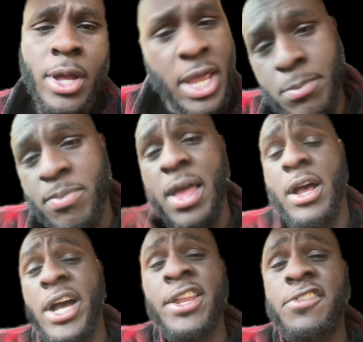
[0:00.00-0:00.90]
And
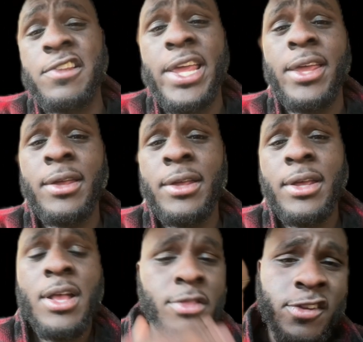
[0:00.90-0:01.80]
honestly,
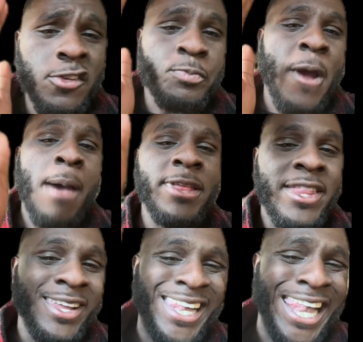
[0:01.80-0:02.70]
this is probably
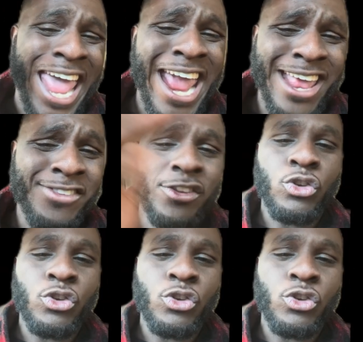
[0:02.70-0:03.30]
the last